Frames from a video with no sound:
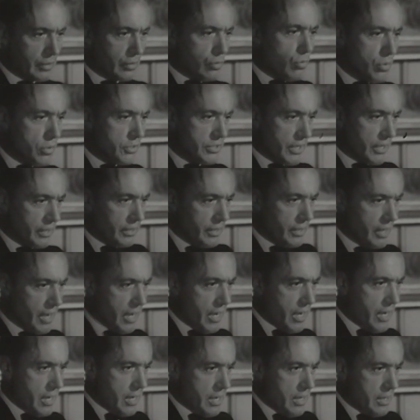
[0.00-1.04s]
that losing
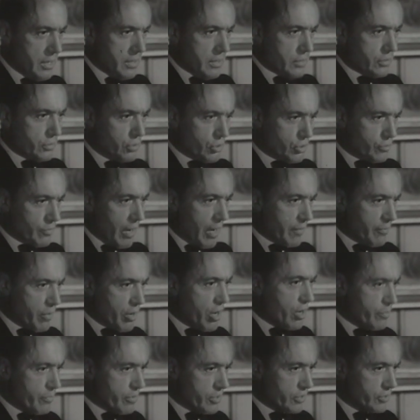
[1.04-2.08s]
suits my
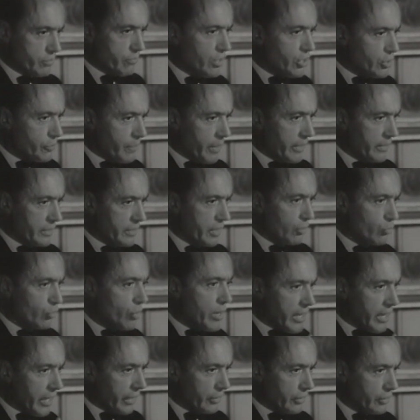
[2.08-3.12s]
purpose much better than
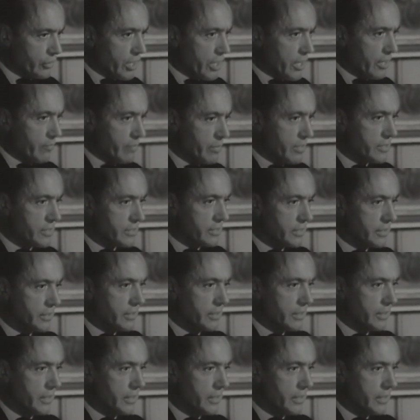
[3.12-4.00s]
winning the tournament.